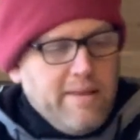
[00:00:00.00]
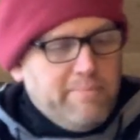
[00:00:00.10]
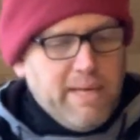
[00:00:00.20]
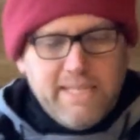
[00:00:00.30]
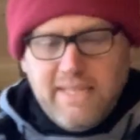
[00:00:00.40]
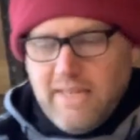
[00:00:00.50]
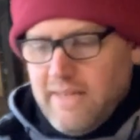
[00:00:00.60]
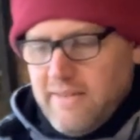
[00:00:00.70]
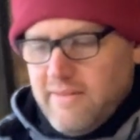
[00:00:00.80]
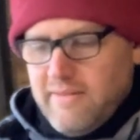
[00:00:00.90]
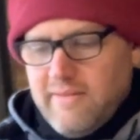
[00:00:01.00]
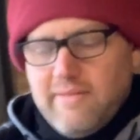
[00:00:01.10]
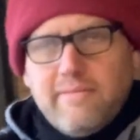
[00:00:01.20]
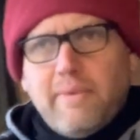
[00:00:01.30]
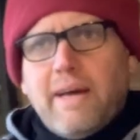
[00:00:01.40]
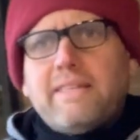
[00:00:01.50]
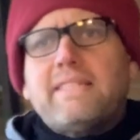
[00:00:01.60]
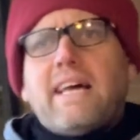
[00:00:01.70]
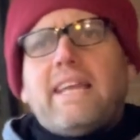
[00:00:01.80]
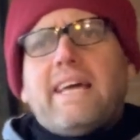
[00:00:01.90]
But my
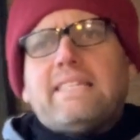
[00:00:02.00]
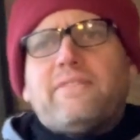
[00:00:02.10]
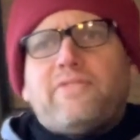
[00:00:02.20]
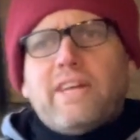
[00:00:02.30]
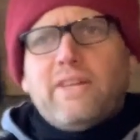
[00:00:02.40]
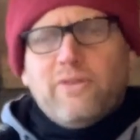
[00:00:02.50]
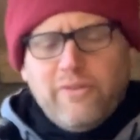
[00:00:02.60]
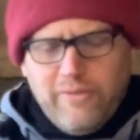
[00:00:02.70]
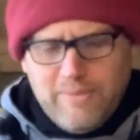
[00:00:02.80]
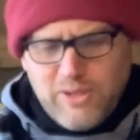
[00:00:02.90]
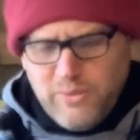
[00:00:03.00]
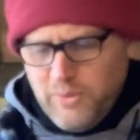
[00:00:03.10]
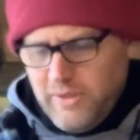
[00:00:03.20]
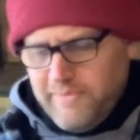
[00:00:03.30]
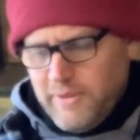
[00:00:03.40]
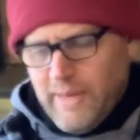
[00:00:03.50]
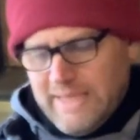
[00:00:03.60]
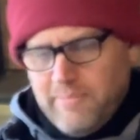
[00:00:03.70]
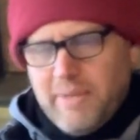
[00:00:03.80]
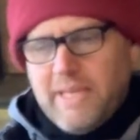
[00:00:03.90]
son has a friend over from school who
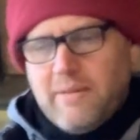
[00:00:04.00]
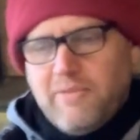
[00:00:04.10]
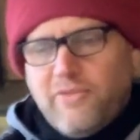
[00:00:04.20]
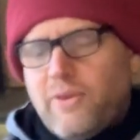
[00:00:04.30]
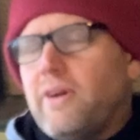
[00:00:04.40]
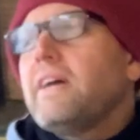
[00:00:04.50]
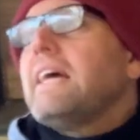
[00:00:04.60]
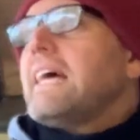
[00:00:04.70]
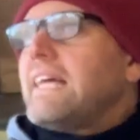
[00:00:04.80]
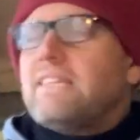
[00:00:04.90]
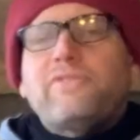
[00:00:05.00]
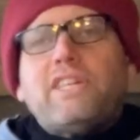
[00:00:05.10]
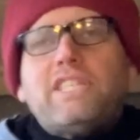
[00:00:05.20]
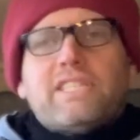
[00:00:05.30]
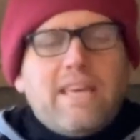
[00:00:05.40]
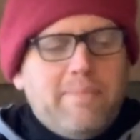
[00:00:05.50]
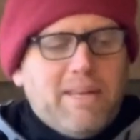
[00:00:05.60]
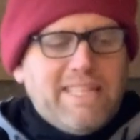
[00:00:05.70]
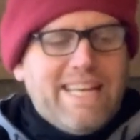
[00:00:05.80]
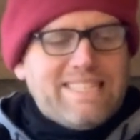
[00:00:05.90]
hasn't been here before, and his friend just came
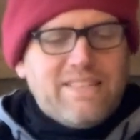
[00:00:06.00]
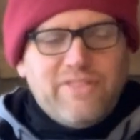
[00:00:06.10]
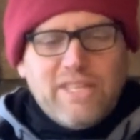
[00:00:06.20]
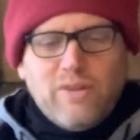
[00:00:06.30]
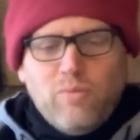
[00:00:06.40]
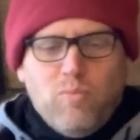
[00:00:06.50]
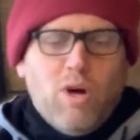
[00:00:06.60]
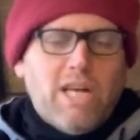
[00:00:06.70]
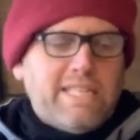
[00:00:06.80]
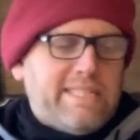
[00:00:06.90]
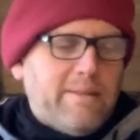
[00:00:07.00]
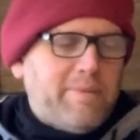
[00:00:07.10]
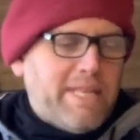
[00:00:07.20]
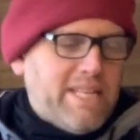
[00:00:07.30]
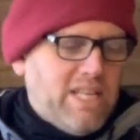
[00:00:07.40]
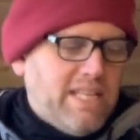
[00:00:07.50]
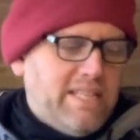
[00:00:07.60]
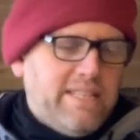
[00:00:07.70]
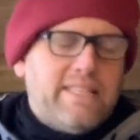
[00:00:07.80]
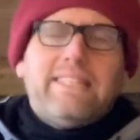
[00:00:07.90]
out to ask if they could watch something
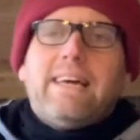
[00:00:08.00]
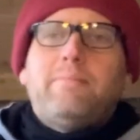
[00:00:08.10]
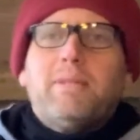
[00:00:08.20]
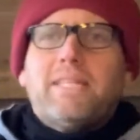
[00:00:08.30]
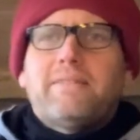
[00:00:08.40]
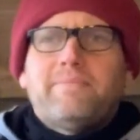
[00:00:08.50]
on the tablet.